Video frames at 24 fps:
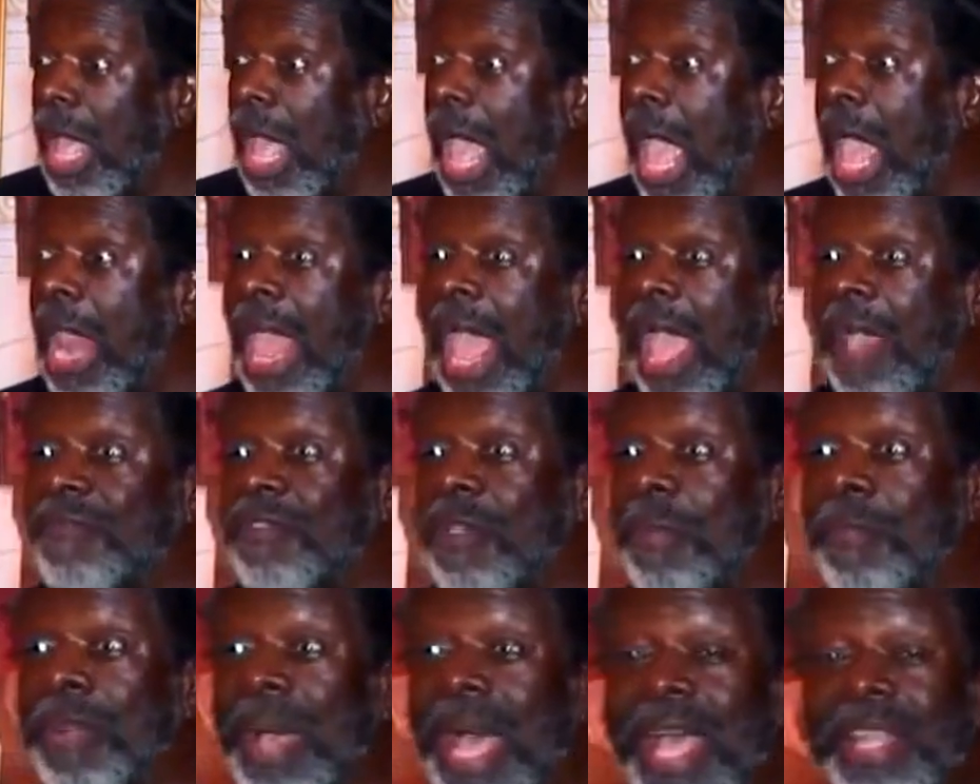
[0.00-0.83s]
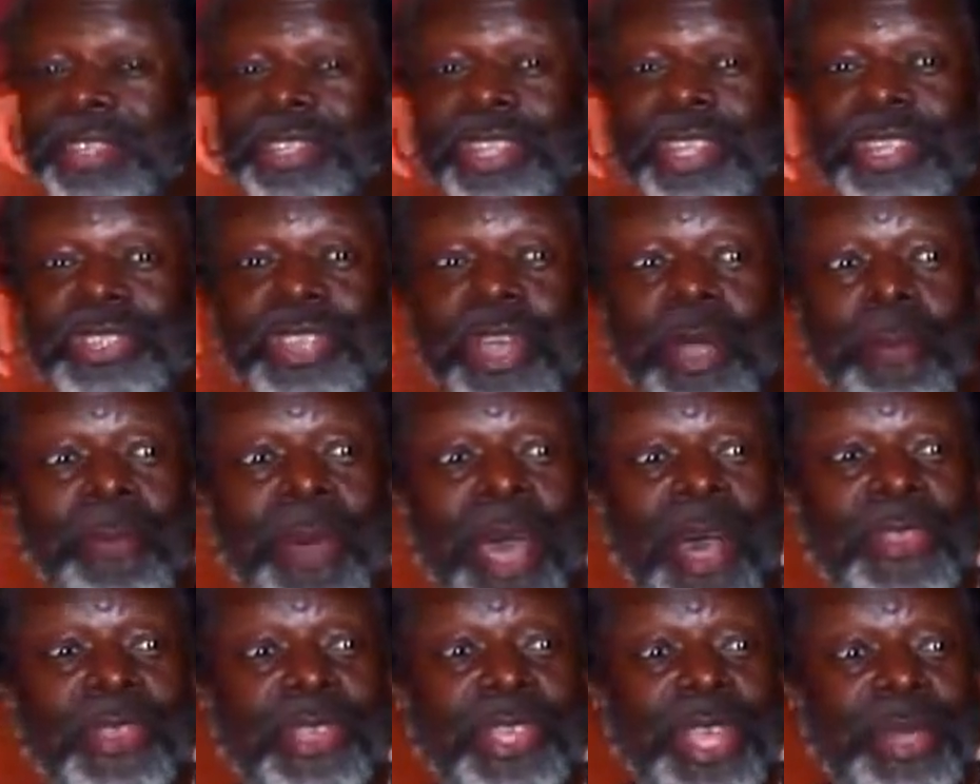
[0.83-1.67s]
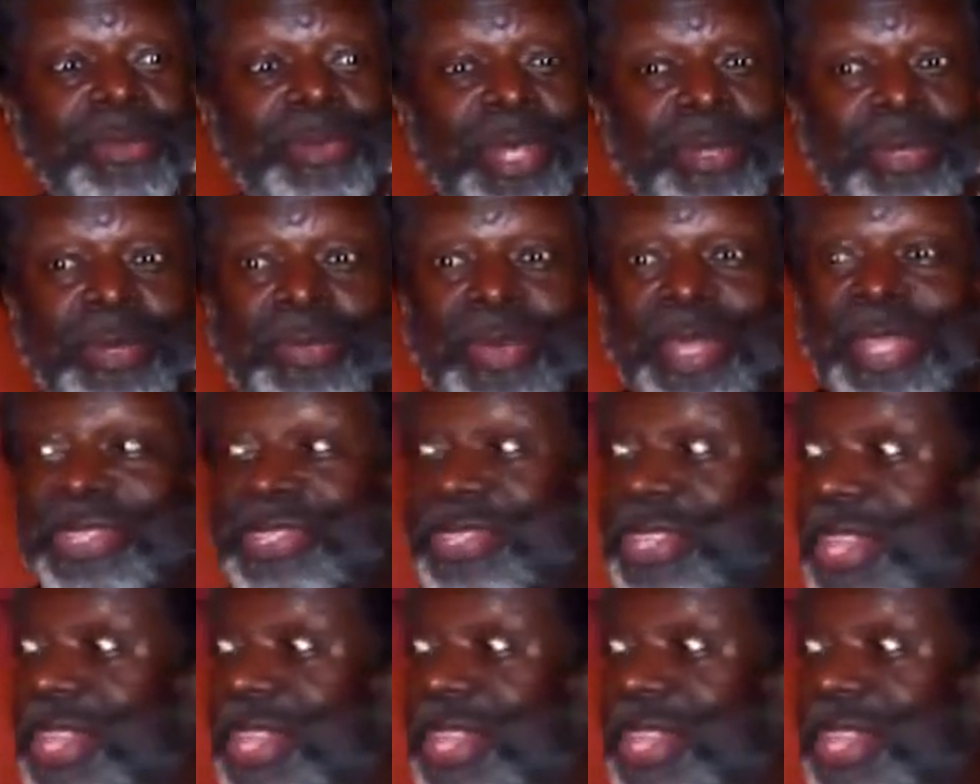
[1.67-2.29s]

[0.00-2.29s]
And after bhajans, her mother comes up to me and